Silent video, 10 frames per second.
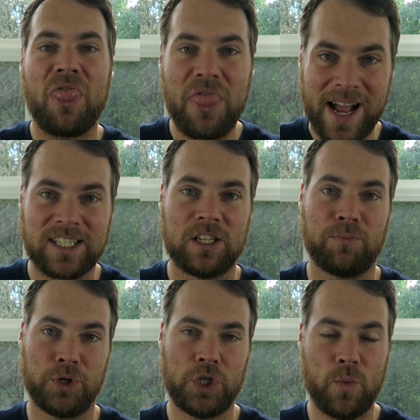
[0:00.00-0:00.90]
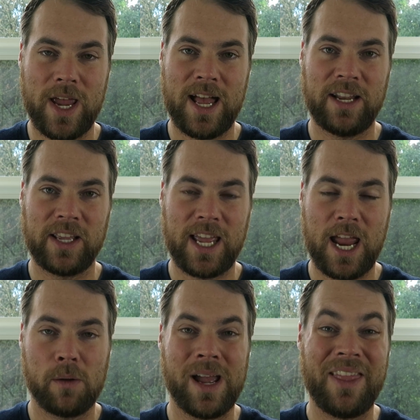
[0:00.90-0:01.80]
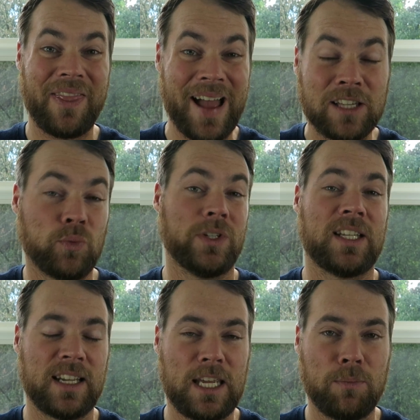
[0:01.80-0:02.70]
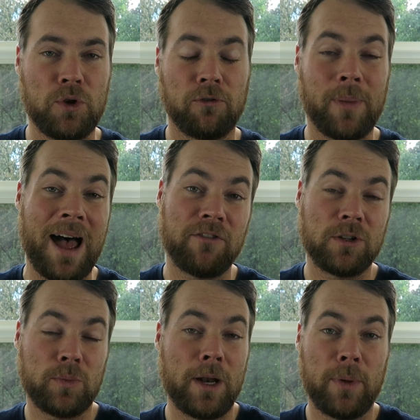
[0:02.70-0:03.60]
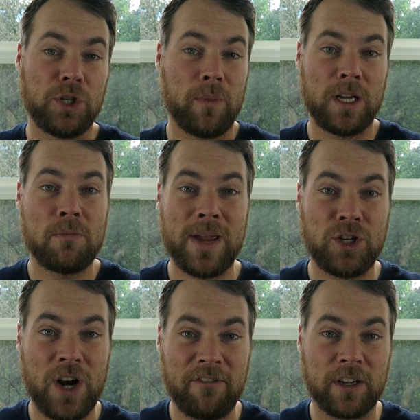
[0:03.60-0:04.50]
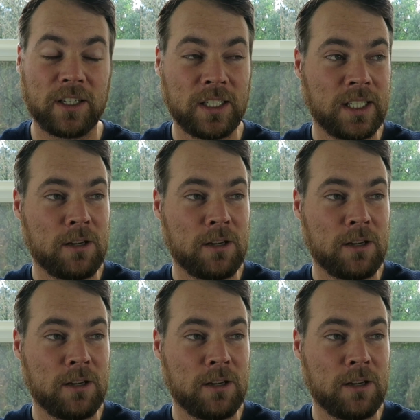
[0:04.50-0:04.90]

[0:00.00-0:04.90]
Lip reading: that's going to put you way ahead of the game. And that's what's going to keep you from having to spend a bunch of money on paid traffic,